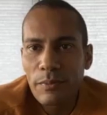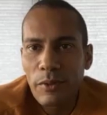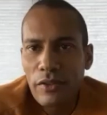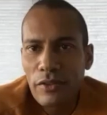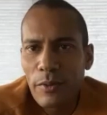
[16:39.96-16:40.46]

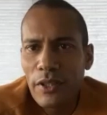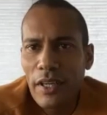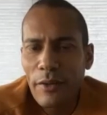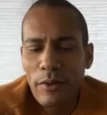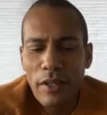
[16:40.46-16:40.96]
also been an
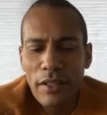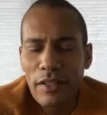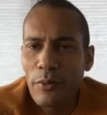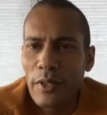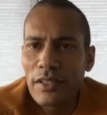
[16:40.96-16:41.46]
ironic
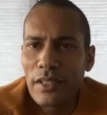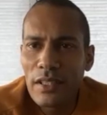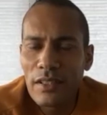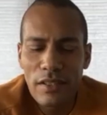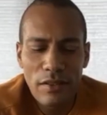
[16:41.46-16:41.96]

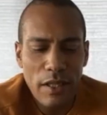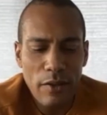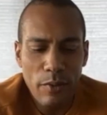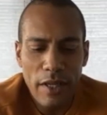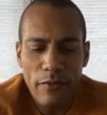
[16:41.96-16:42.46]
coincidence is
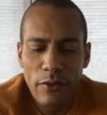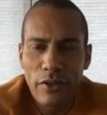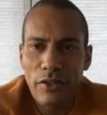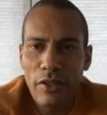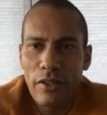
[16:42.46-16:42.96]
like when I first
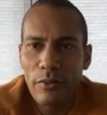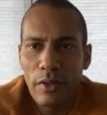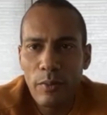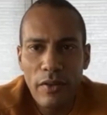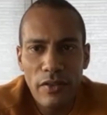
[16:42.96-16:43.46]
started
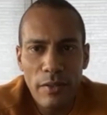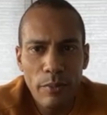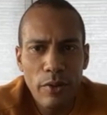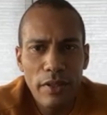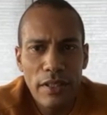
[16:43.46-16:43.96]
with Wealth
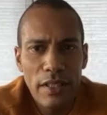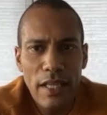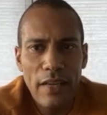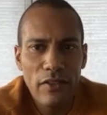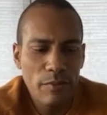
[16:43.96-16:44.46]
Simple, they didn't
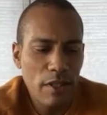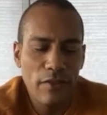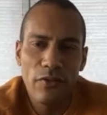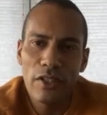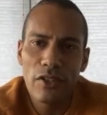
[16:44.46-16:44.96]
have as many
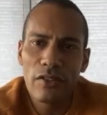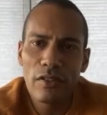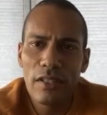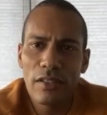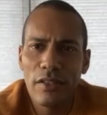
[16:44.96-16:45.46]
features
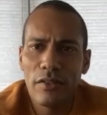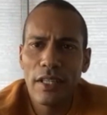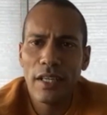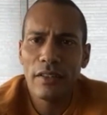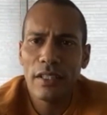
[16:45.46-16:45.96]
as they do
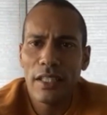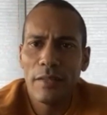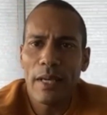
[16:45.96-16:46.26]
now. They keep